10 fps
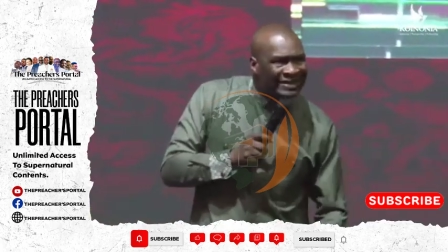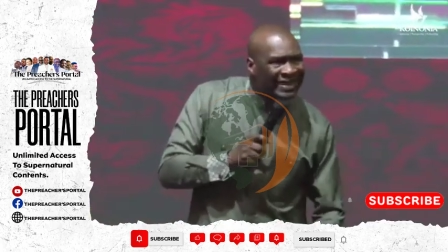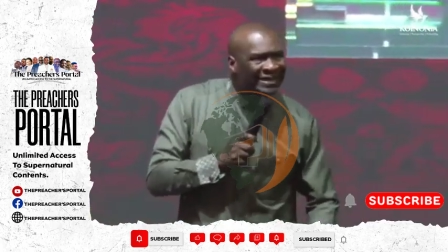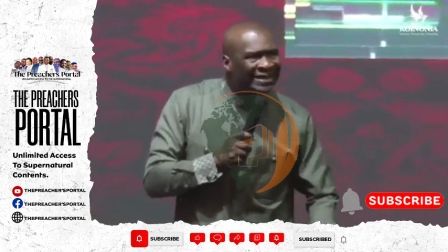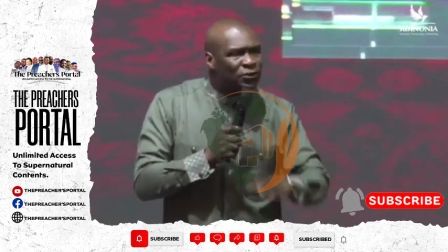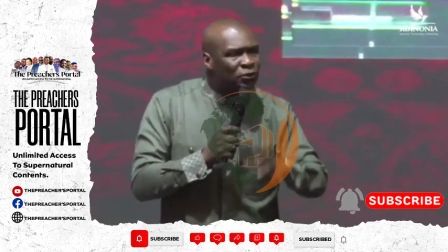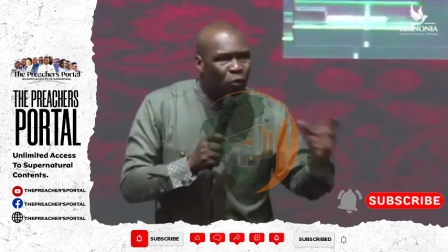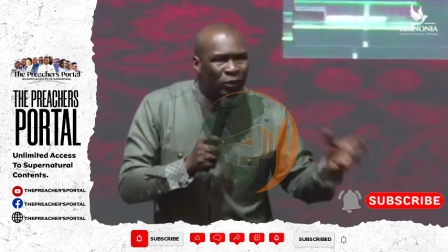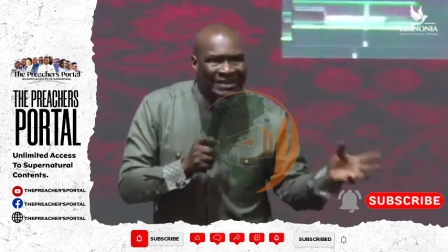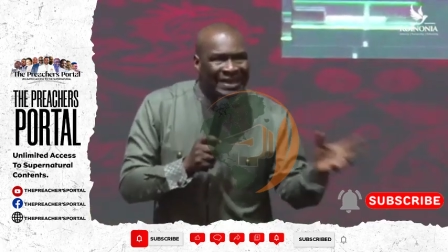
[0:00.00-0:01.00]
say this
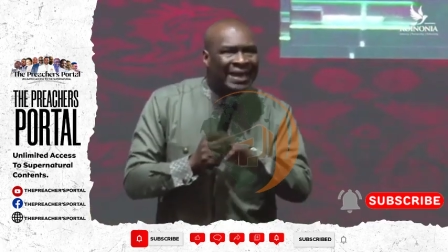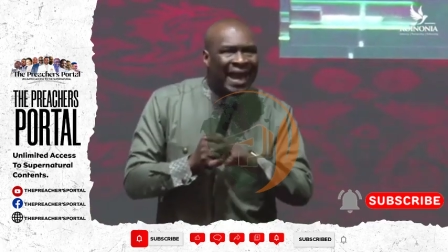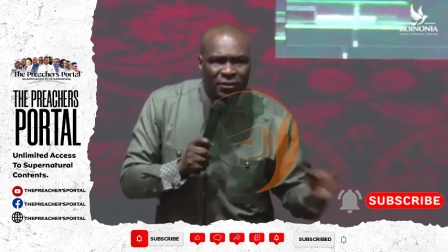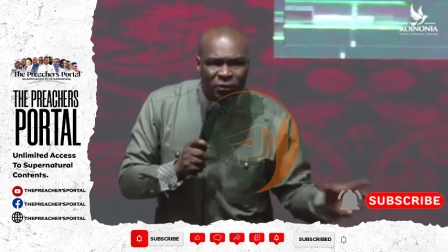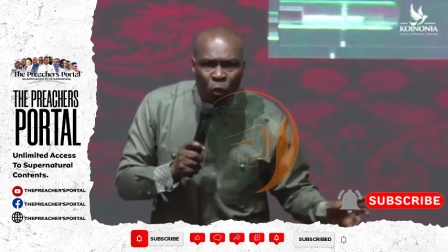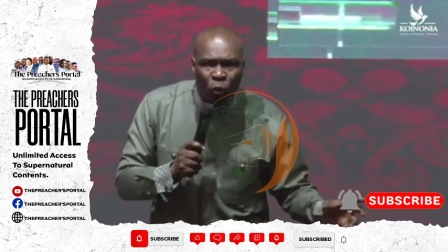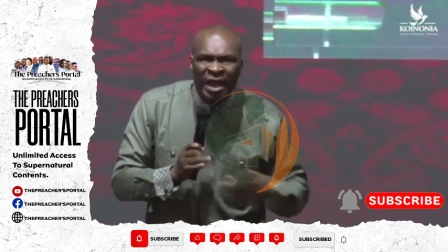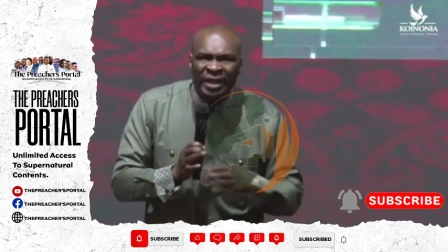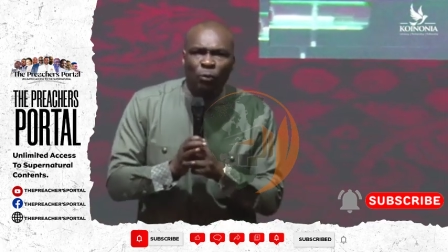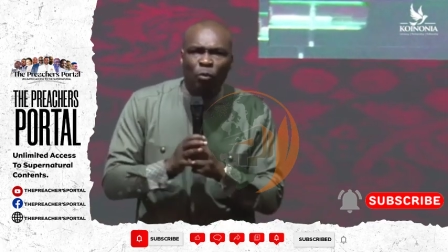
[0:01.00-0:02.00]
school is a nice school.
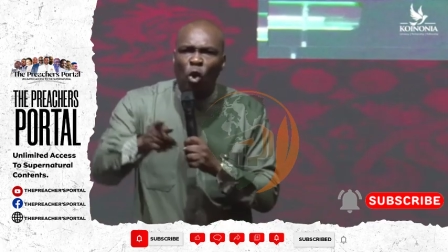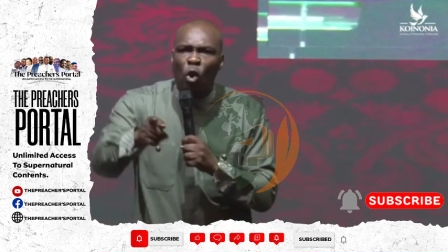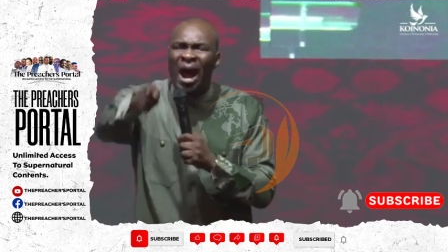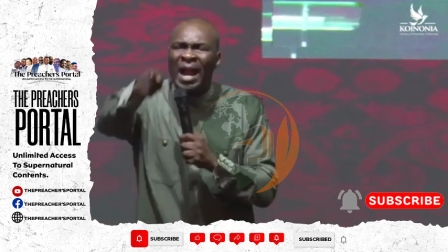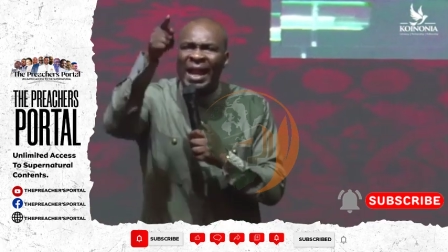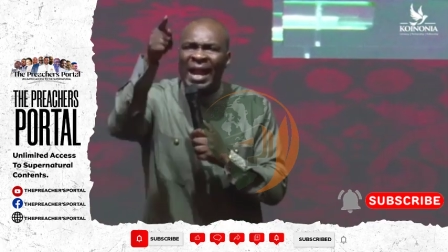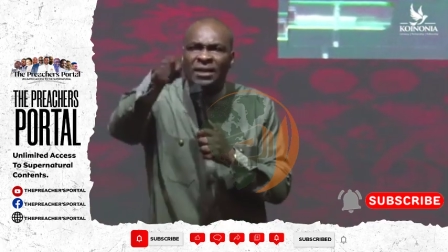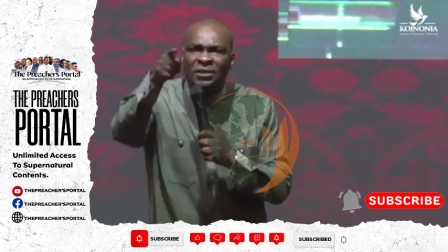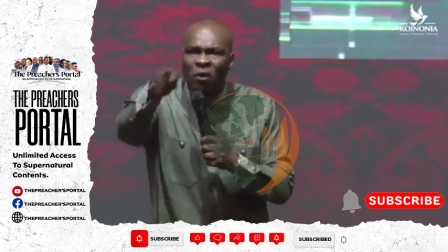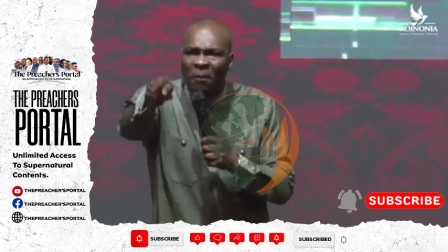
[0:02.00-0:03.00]
They will go and
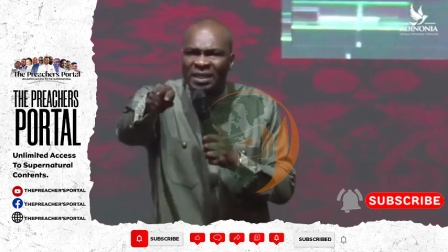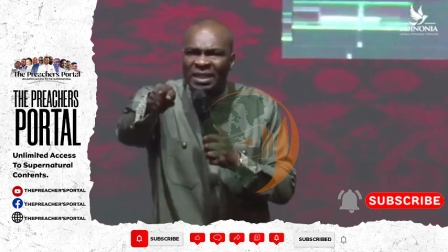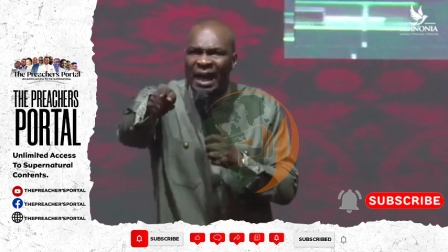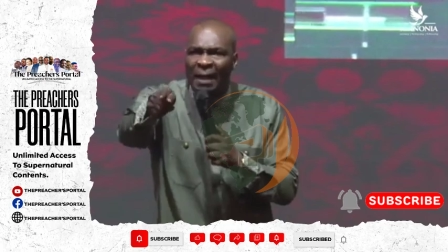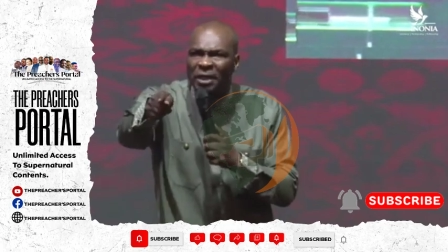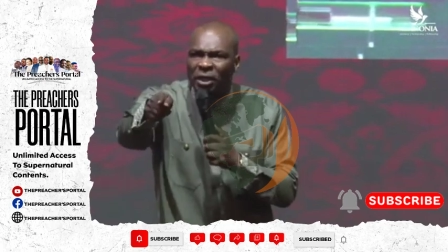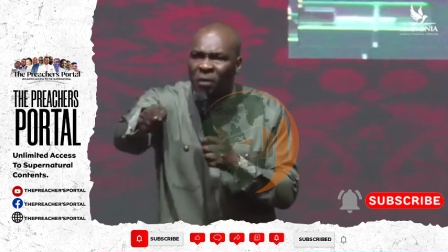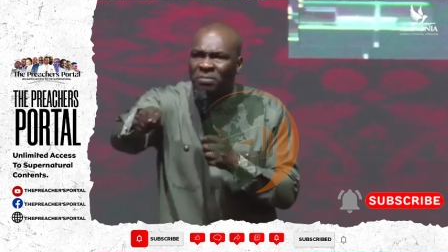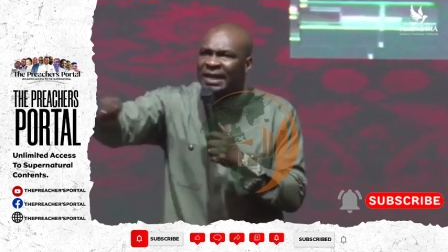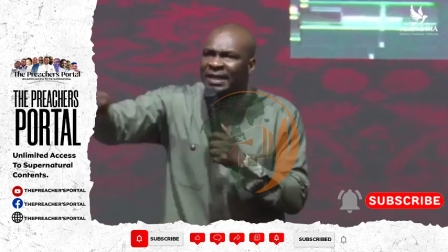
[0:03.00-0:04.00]
learn something that
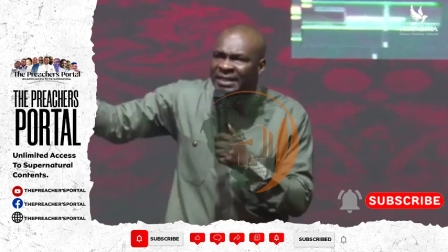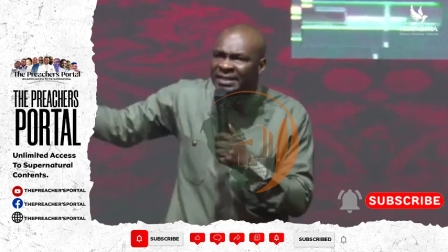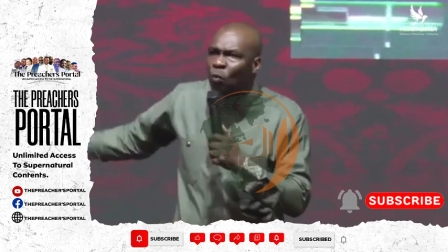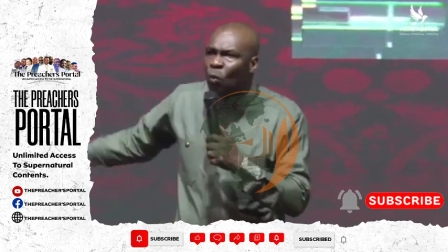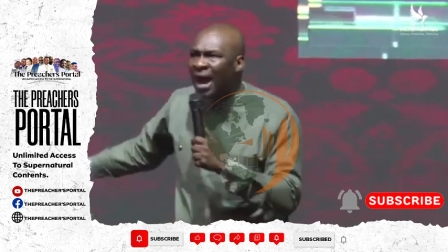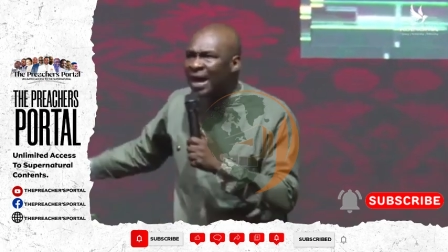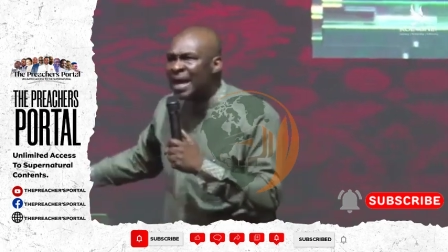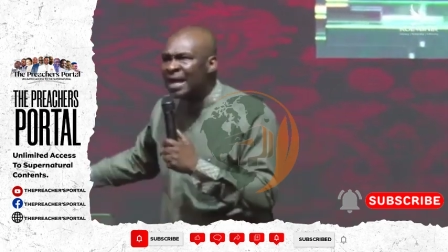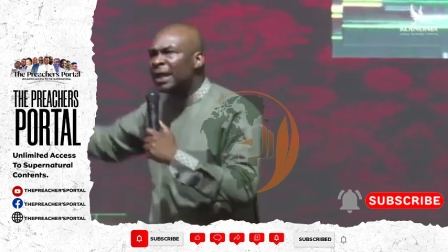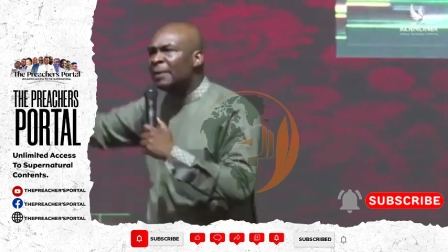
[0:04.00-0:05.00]
becomes the reason why
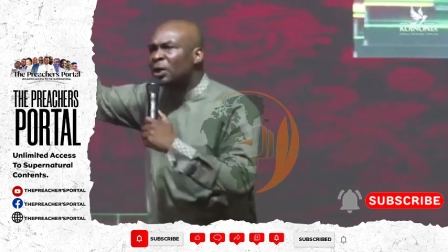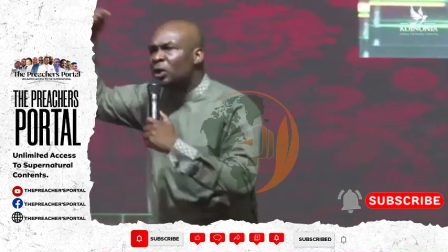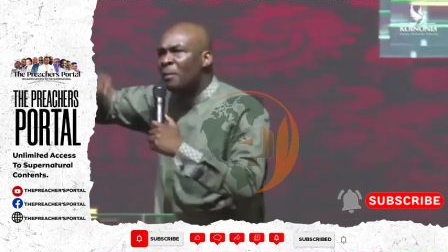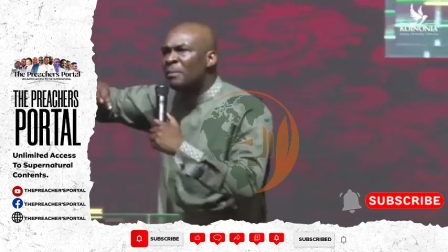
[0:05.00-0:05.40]
they become